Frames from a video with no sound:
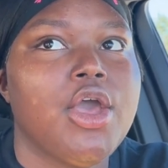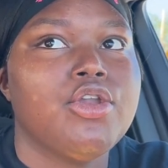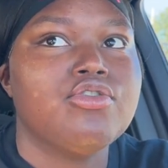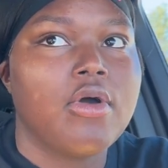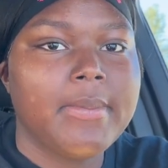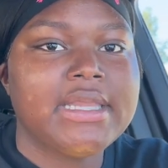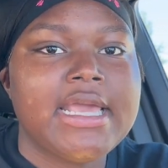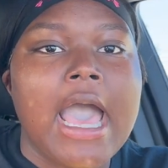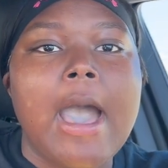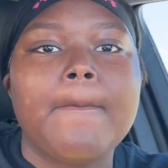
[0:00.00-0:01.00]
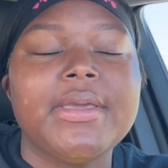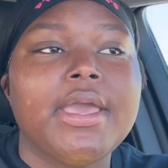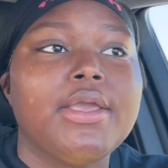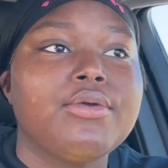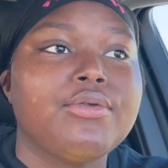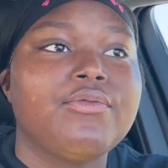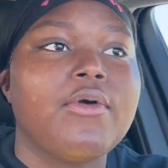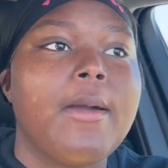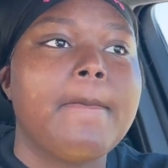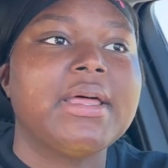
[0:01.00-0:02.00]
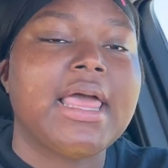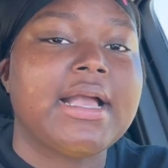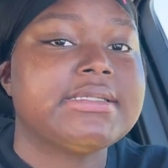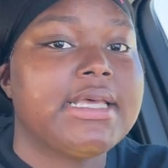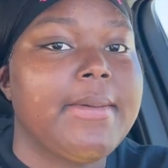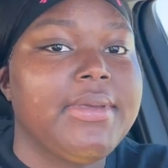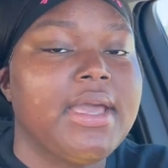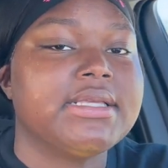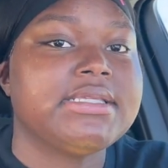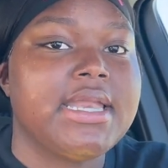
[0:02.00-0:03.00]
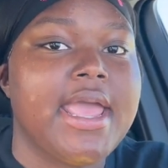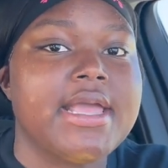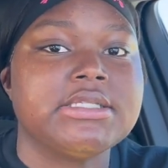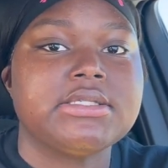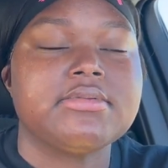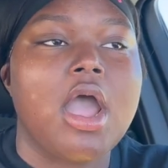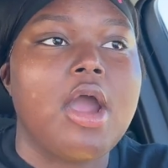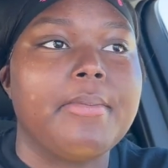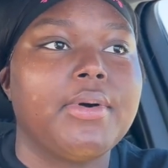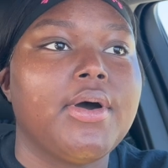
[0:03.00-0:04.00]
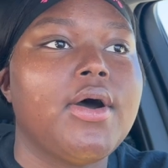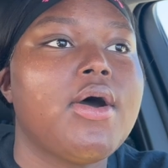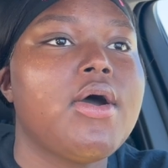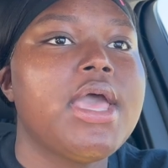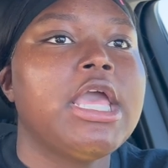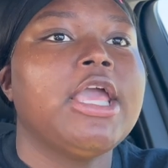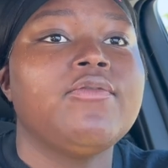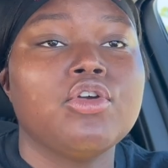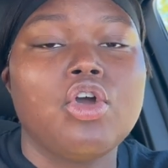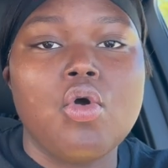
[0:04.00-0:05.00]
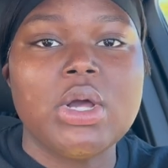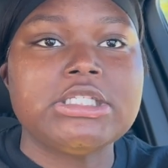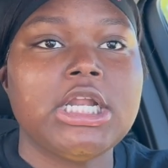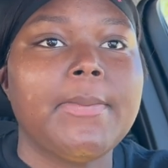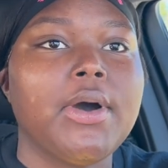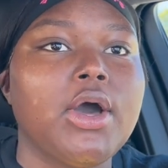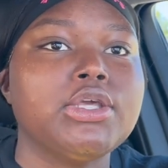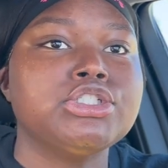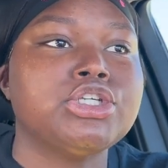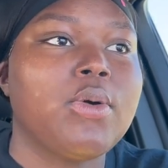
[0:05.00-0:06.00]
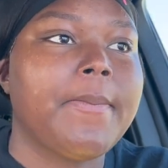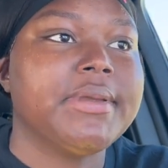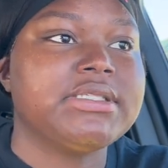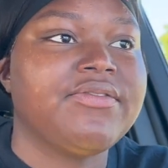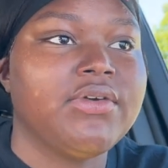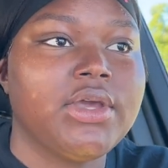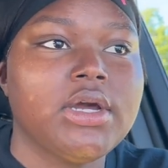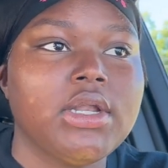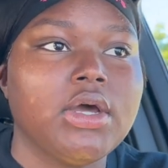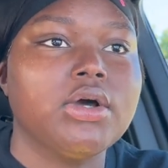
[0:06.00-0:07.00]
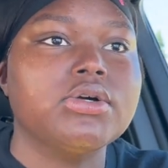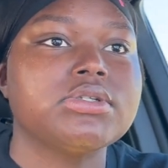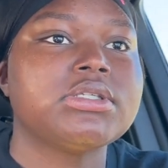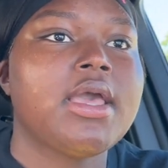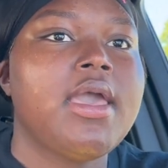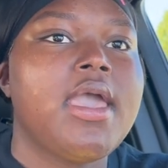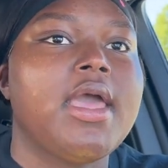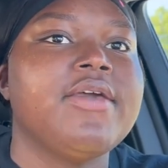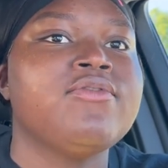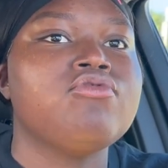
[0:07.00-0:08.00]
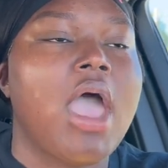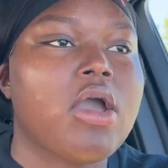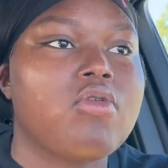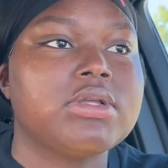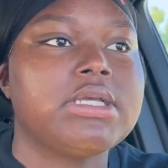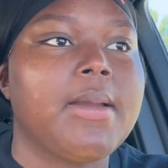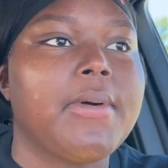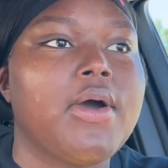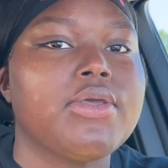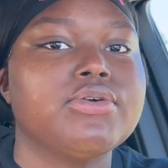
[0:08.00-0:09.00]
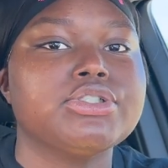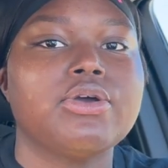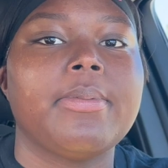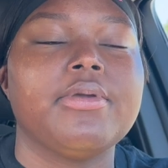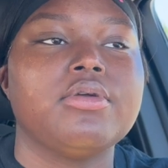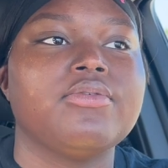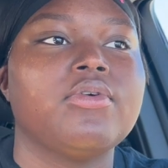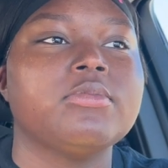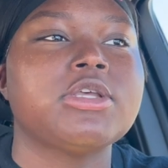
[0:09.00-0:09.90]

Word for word: Normally I'll be in uniform, but like I said, because today is our ball, if you're going to the ball, you show up in civilian clothes. And if you're not going to the ball, you'll show up in uniform.